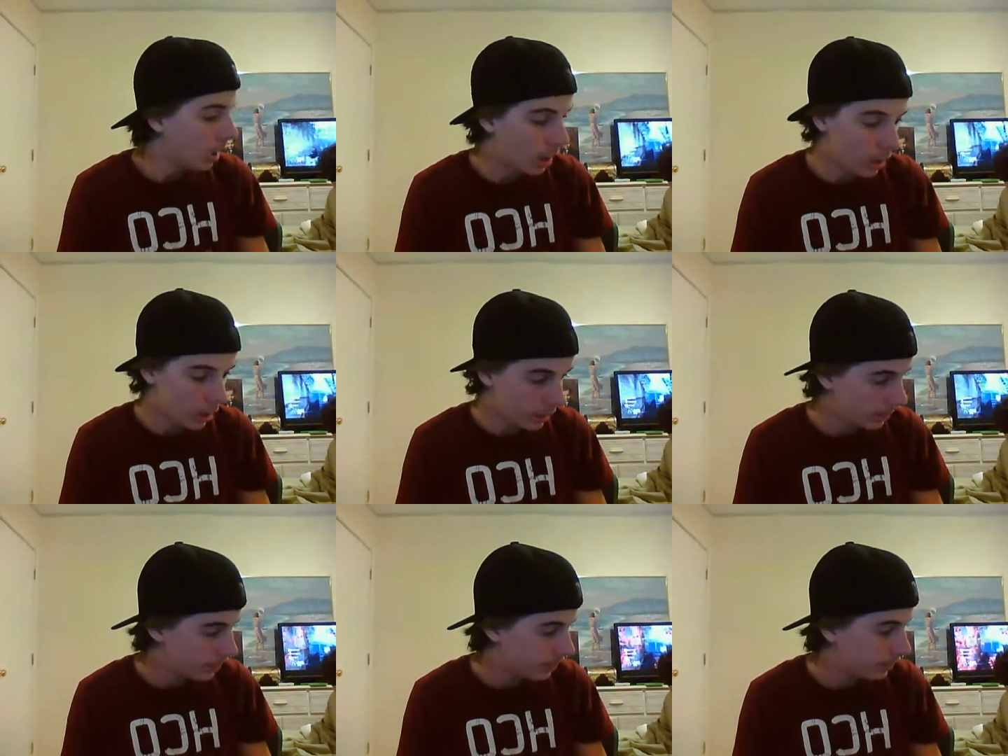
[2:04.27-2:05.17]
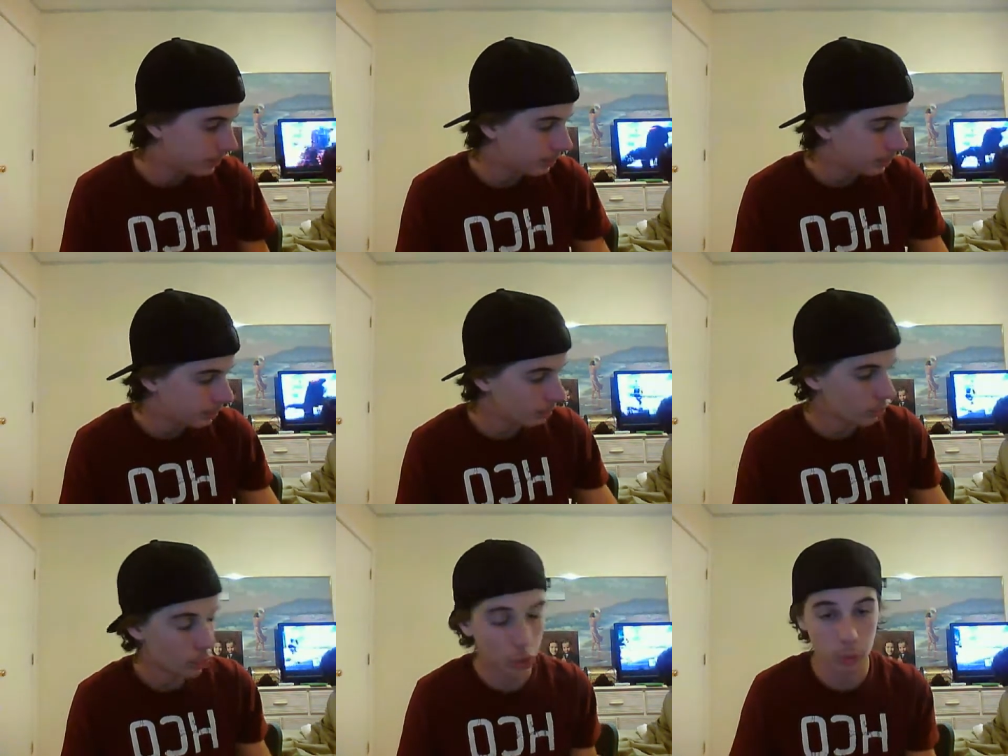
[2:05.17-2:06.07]

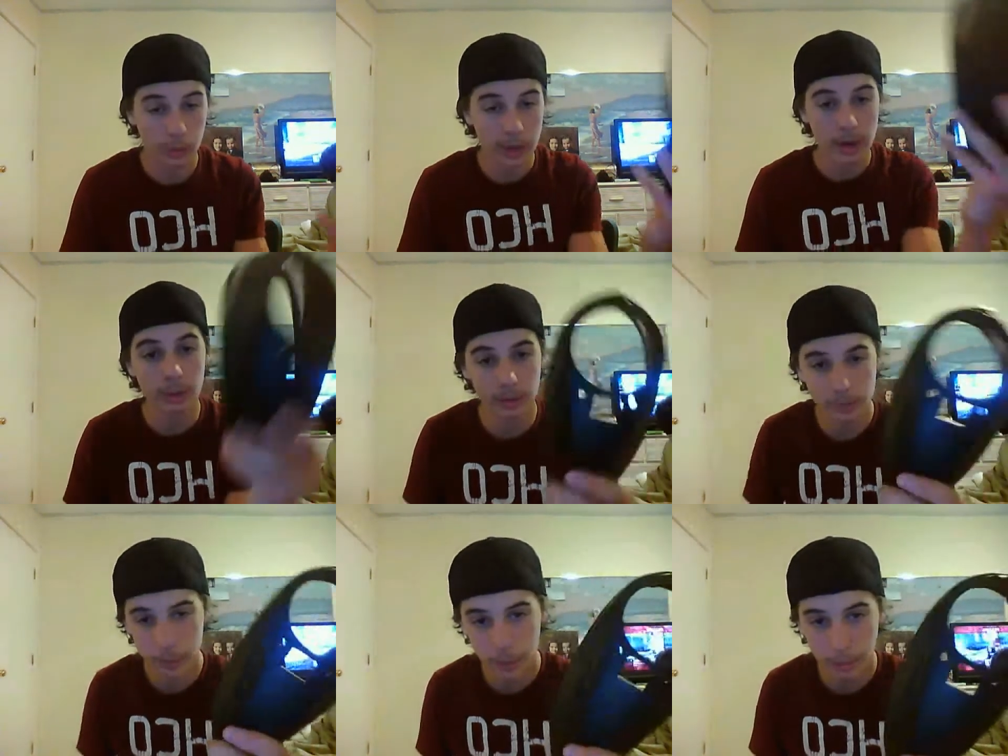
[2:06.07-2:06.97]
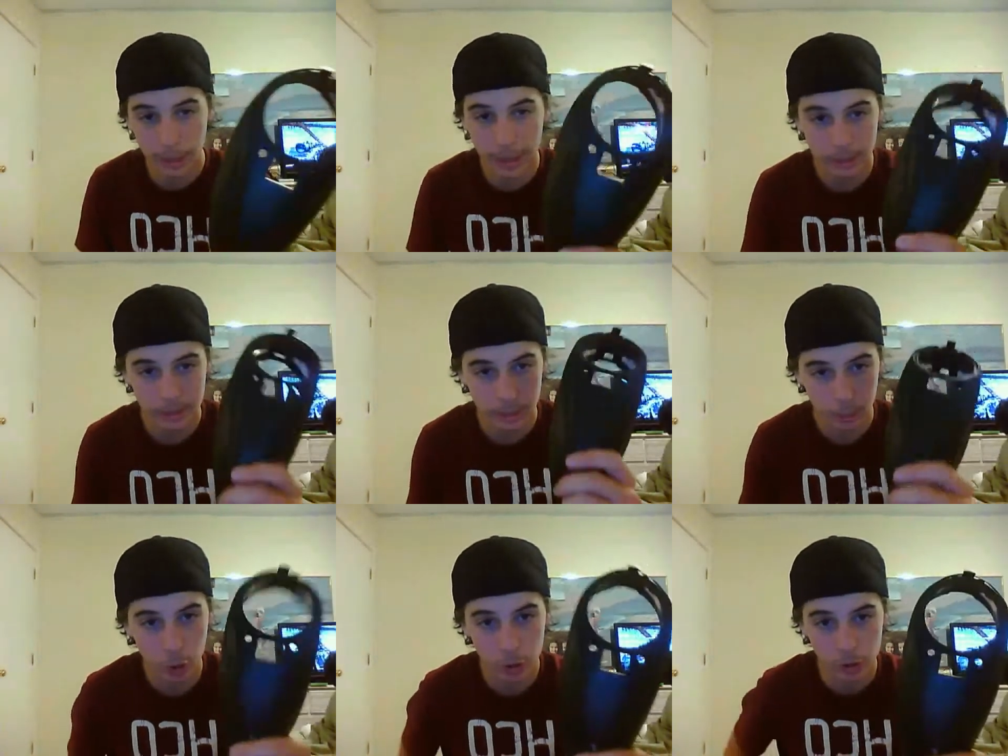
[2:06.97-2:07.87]
The crown, you can buy
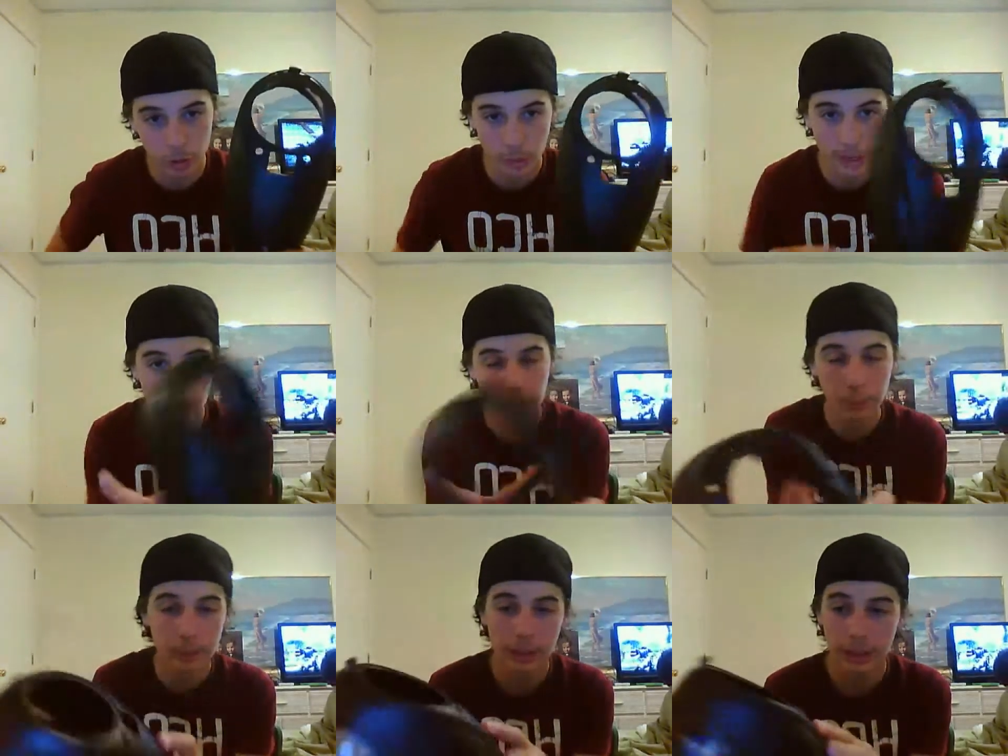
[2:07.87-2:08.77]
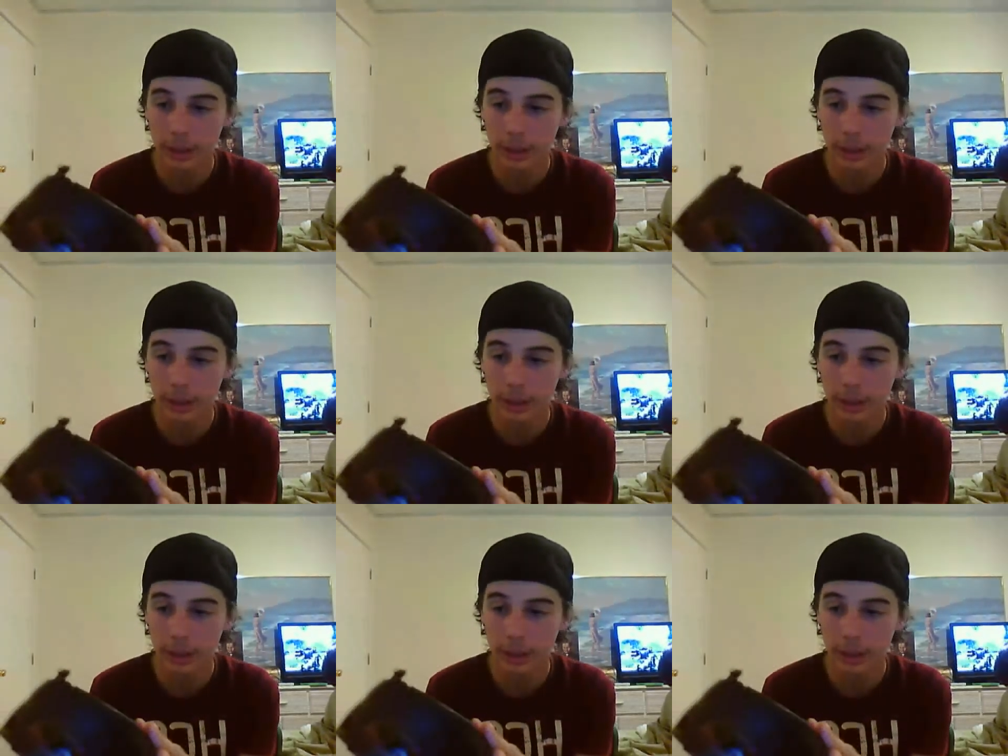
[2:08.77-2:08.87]
something called the crown.